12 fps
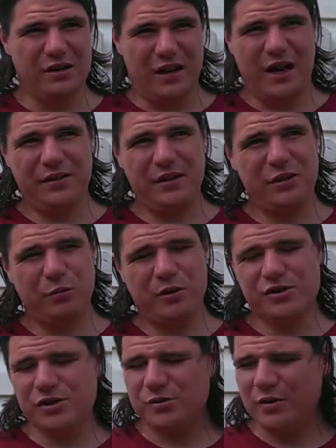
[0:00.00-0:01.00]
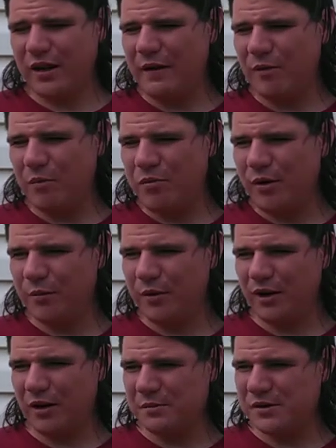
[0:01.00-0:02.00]
I think the Russians really have a point when
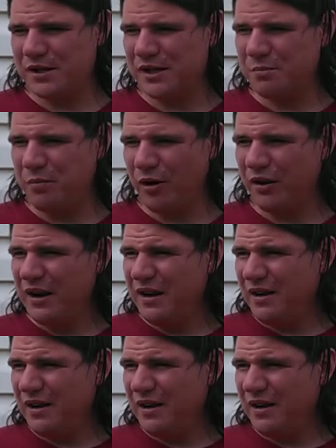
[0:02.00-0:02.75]
it comes to this part.